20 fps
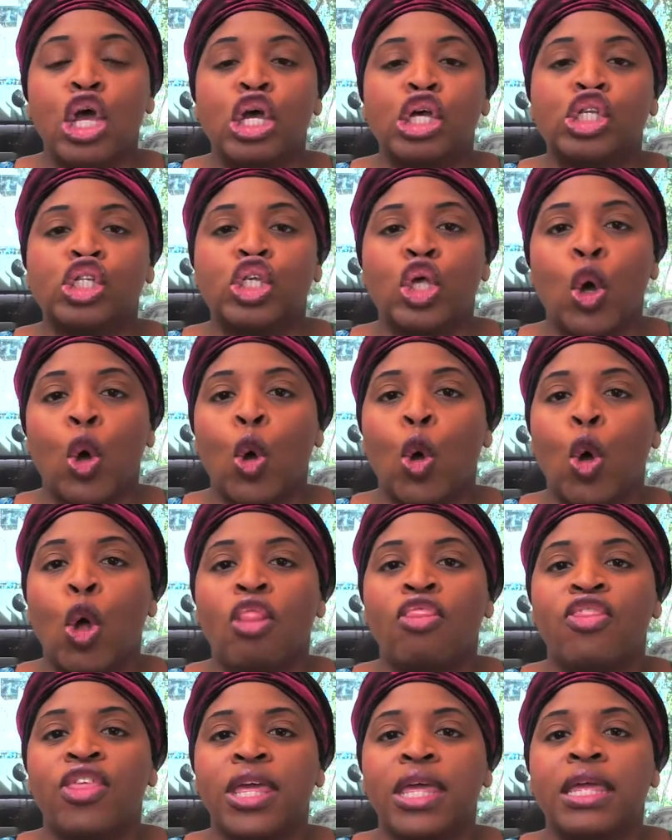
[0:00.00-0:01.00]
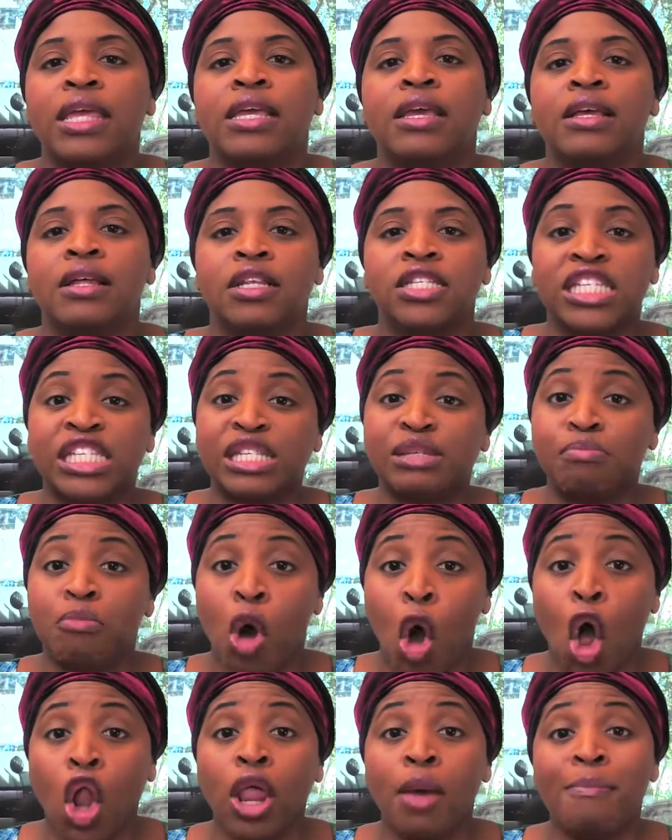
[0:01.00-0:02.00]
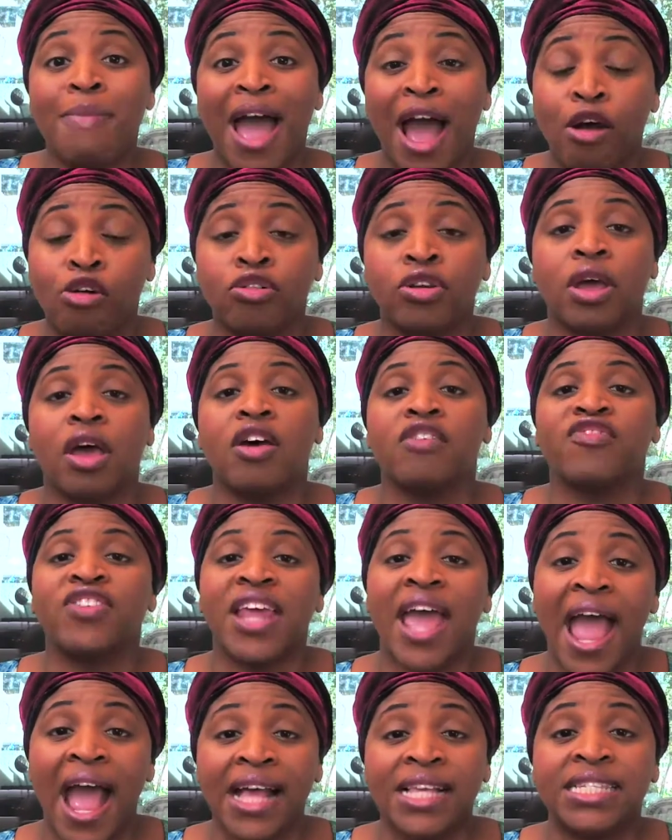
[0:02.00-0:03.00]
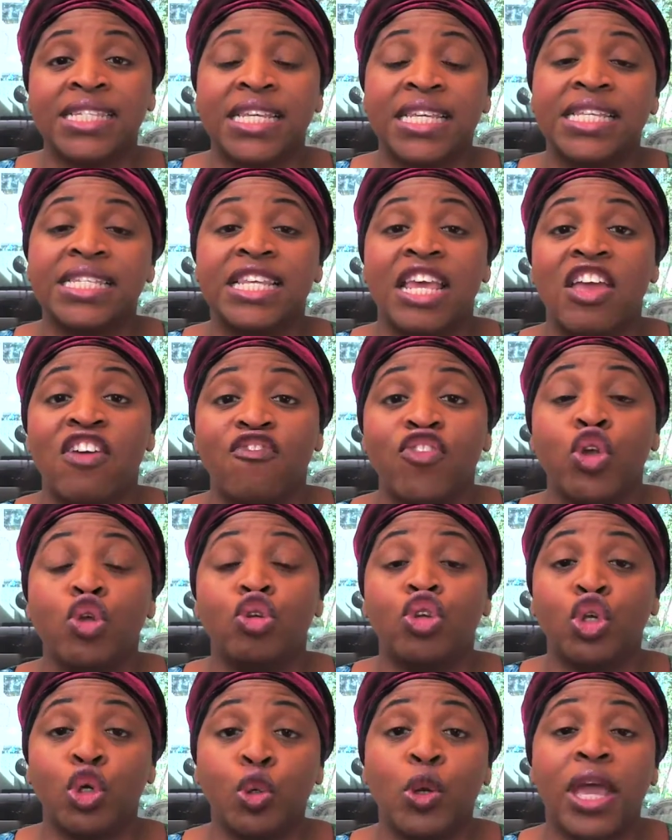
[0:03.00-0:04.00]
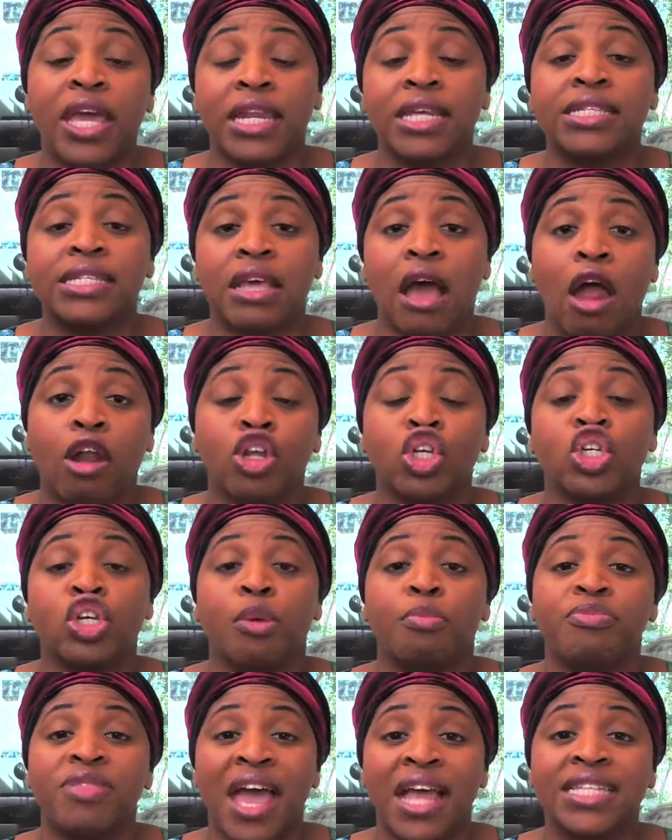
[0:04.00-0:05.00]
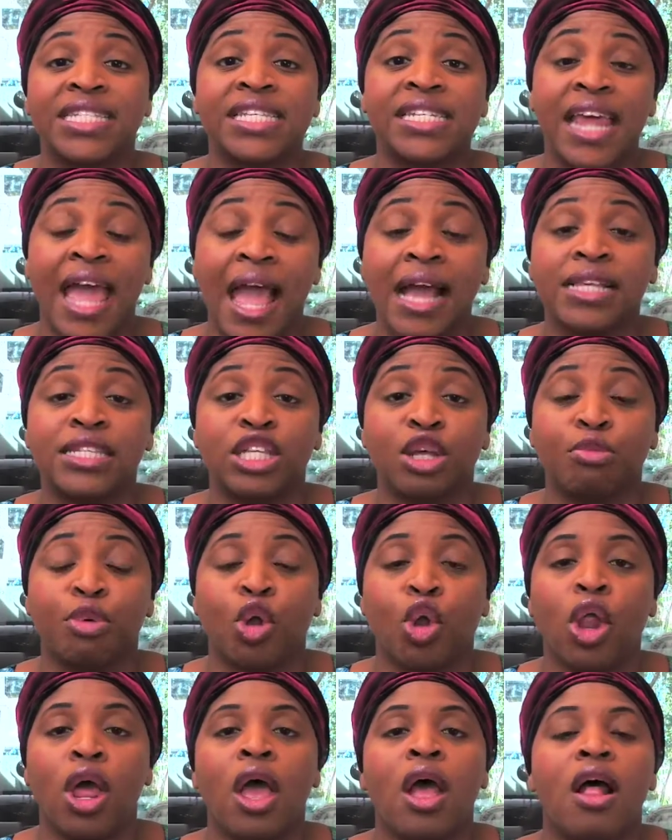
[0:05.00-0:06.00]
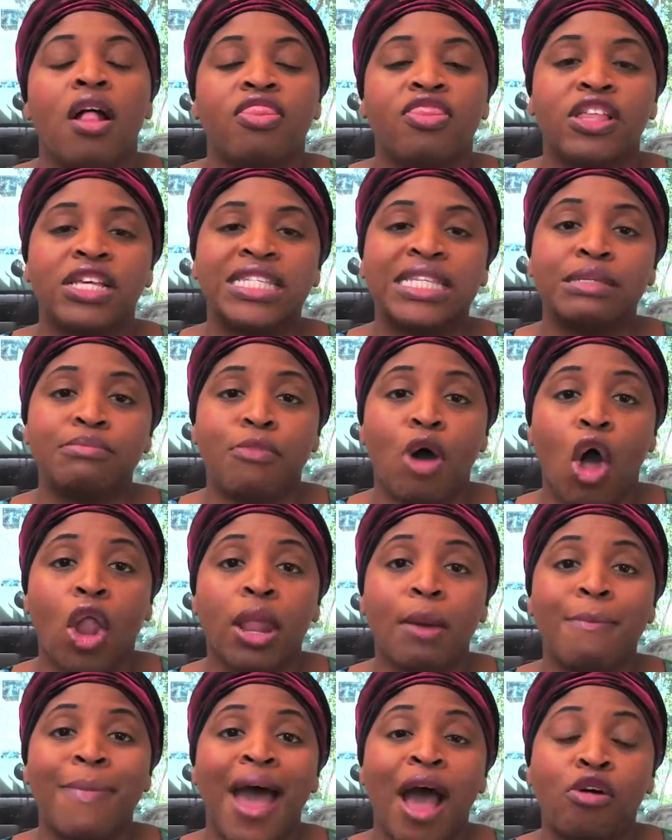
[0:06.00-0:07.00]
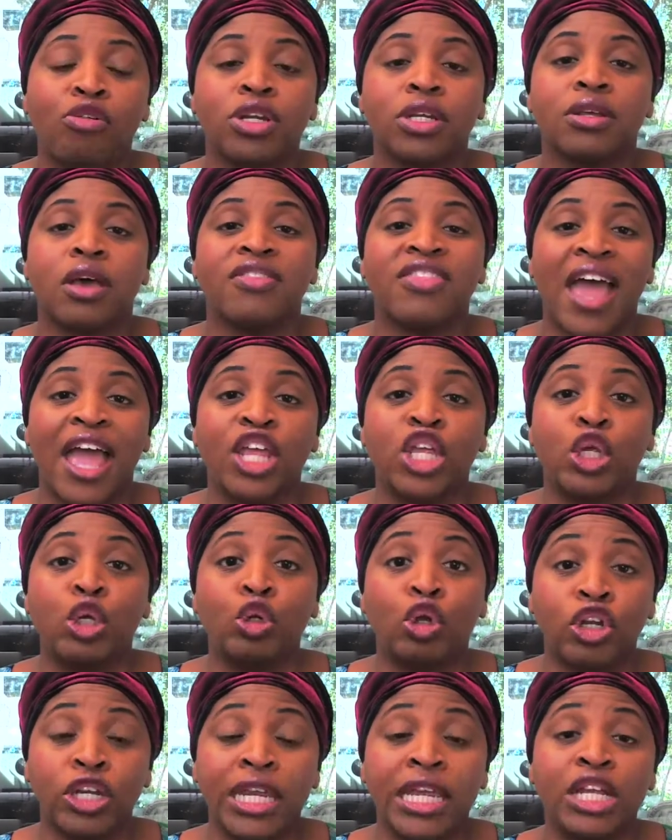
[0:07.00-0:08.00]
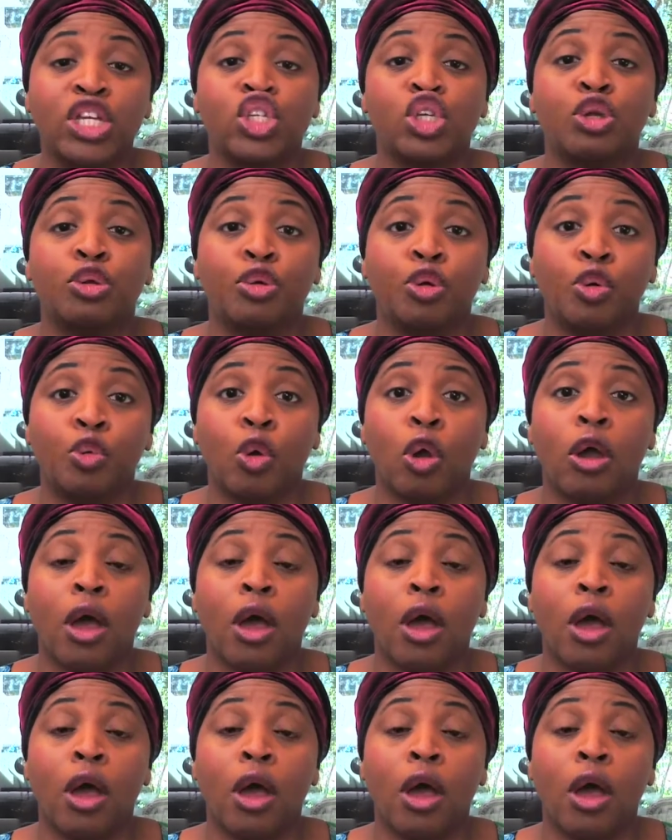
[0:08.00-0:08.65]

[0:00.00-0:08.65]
So the small amount of taxes, if you do get a scholarship that's taxable, the small amount that you'll need to